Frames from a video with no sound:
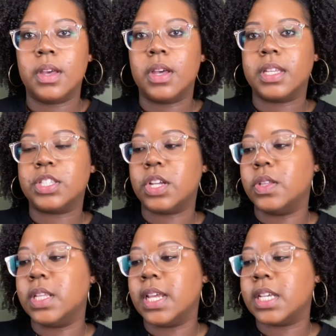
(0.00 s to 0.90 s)
So
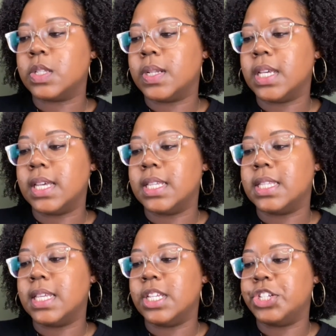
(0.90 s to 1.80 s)
the next one is
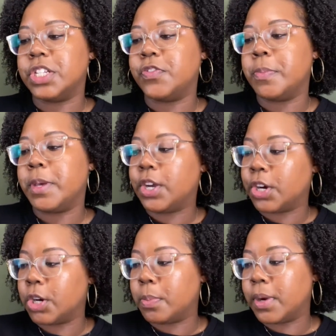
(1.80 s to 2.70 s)
the Just For Me
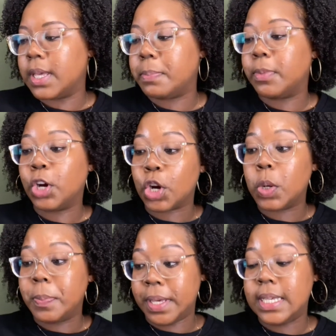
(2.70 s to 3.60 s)
Curl
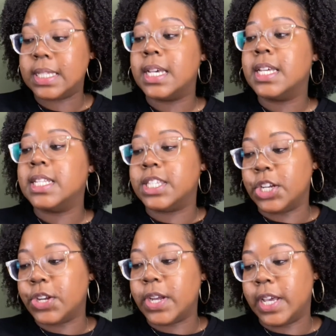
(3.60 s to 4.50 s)
Piece
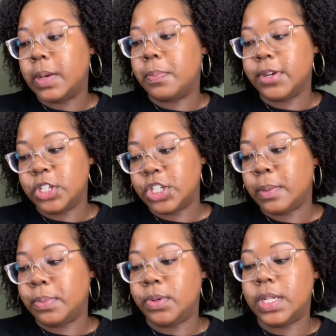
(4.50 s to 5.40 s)
Tender Head
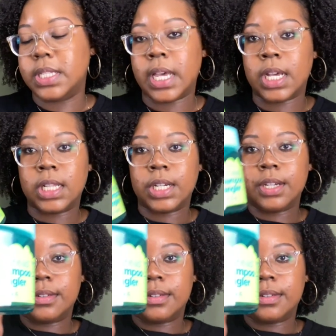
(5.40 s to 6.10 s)
Pre-Shampoo Detangler.